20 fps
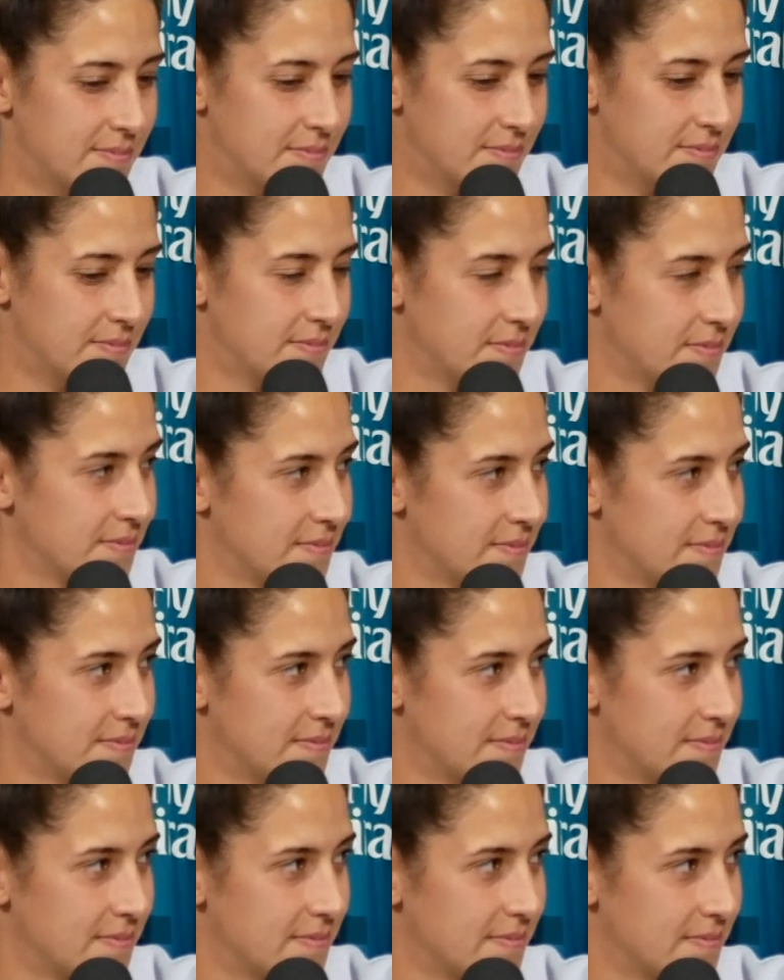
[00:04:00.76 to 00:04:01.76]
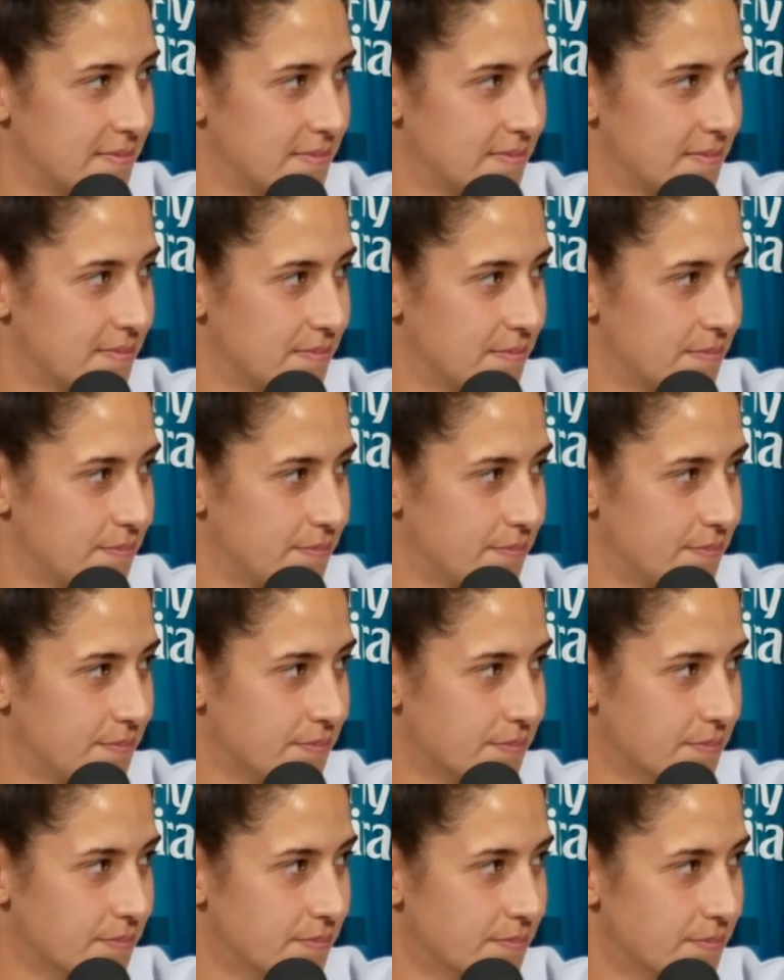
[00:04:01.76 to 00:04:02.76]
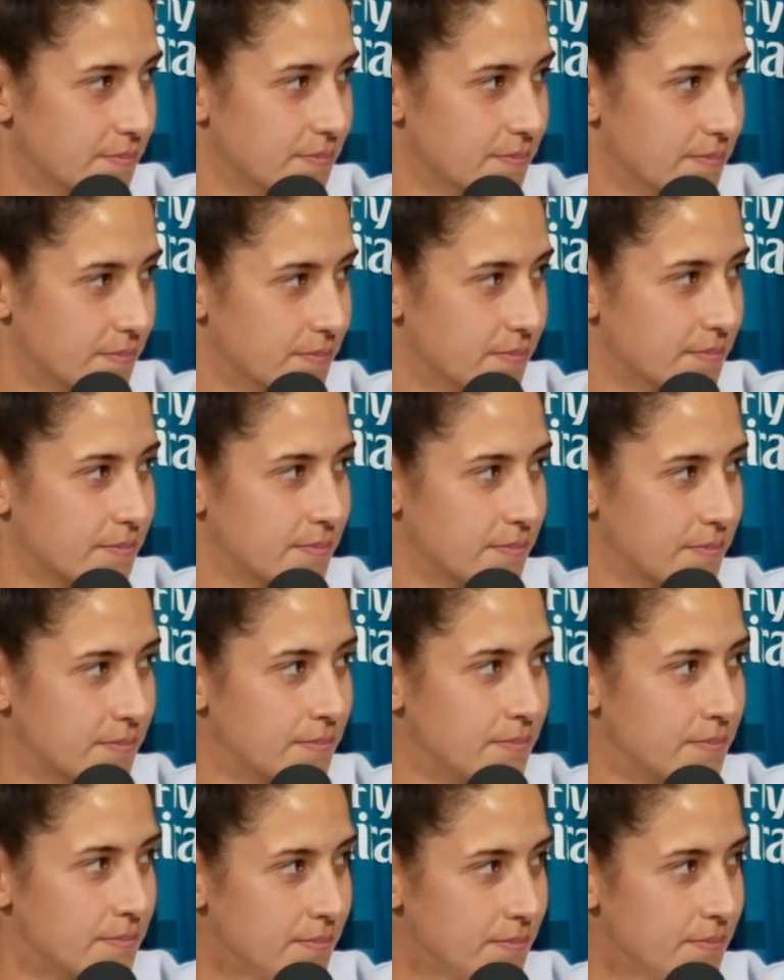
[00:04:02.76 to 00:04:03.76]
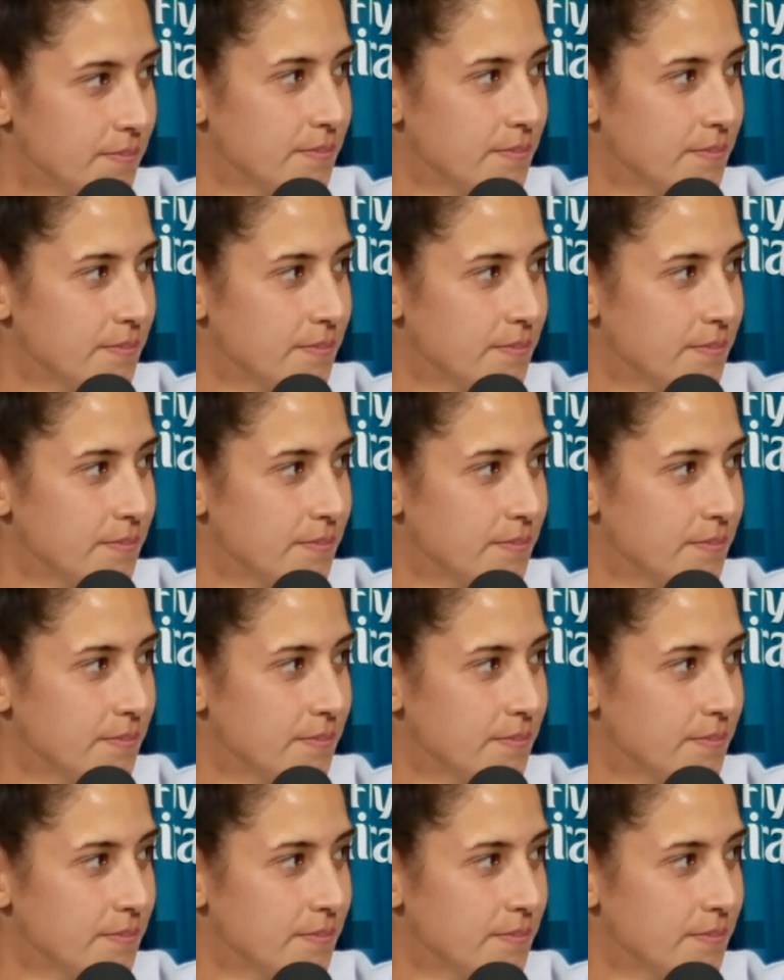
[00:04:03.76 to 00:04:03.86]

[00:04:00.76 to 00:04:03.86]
No words are spoken by the person on screen.